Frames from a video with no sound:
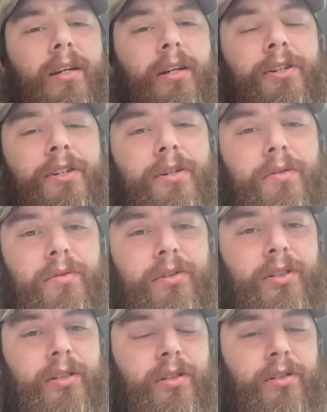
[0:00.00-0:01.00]

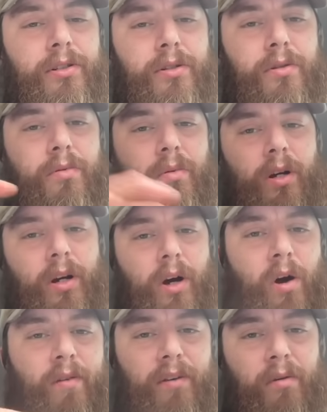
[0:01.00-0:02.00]
used to
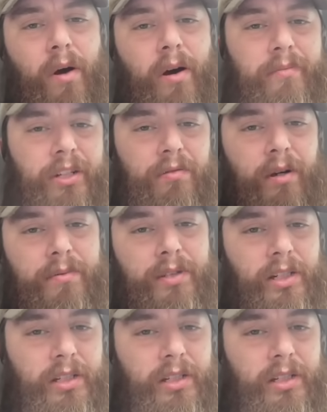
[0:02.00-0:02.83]
overwhelm these websites.